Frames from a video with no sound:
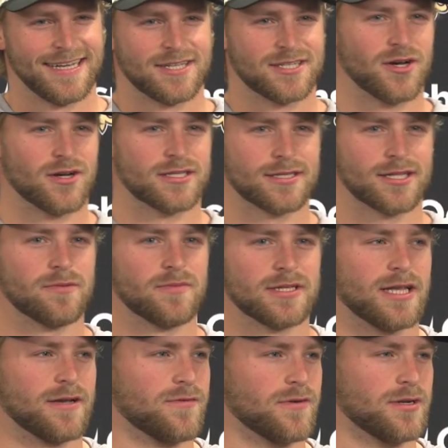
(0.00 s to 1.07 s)
So it's a little
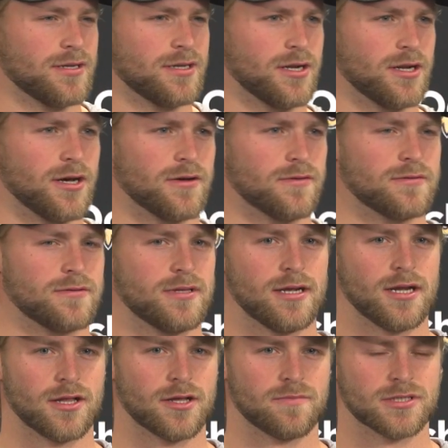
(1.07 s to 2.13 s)
bit different, you know, than other